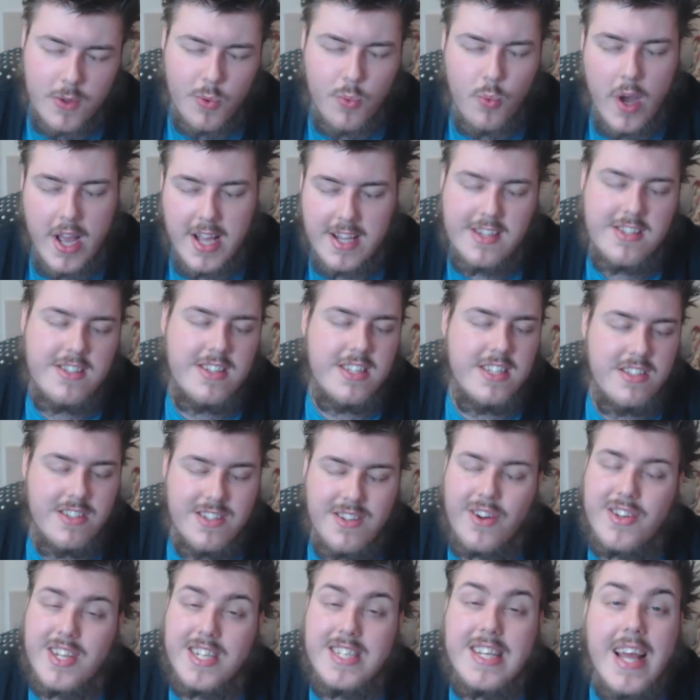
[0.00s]
The West is
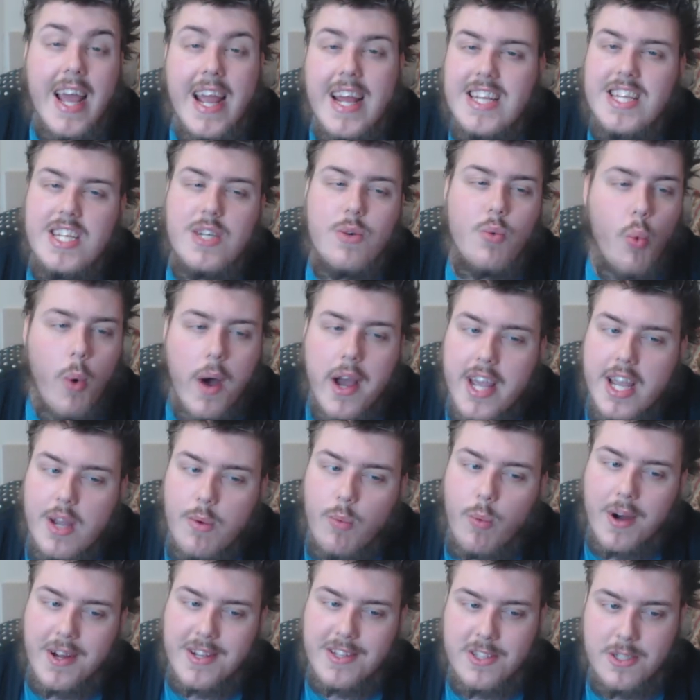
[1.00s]
not in any way
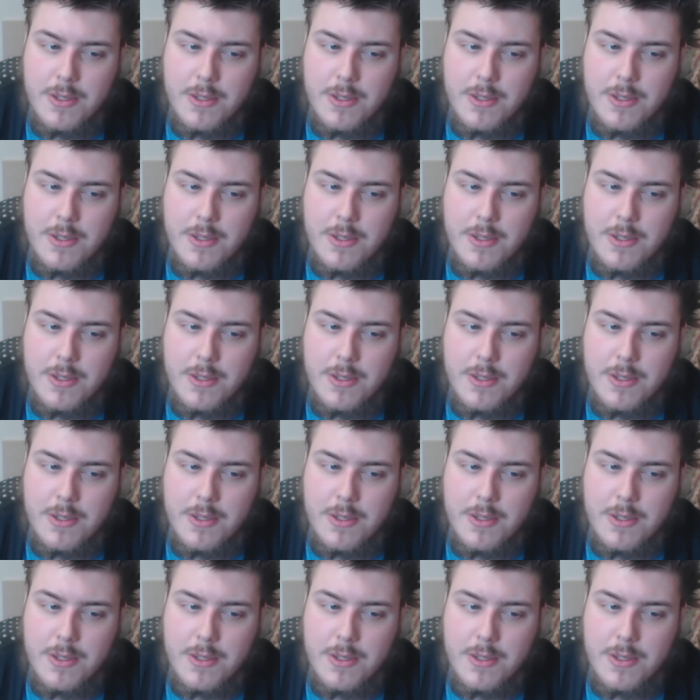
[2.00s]
white